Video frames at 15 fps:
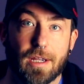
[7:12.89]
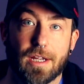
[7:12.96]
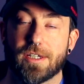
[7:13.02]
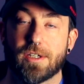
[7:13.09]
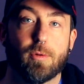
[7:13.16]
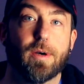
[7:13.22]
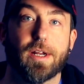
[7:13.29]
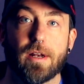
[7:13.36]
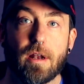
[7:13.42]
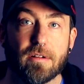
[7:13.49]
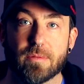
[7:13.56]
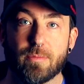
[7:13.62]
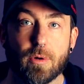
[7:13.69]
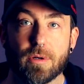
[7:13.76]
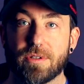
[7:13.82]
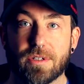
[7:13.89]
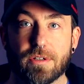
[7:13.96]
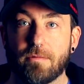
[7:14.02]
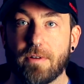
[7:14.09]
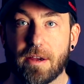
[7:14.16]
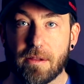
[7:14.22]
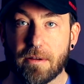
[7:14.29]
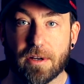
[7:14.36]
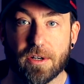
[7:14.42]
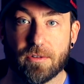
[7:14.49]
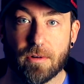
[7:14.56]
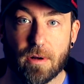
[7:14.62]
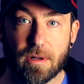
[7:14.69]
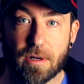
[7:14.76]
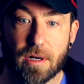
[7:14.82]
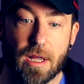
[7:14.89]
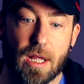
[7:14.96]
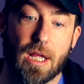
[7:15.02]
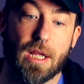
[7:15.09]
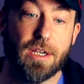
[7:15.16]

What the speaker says: It's $20 more than just a regular controller.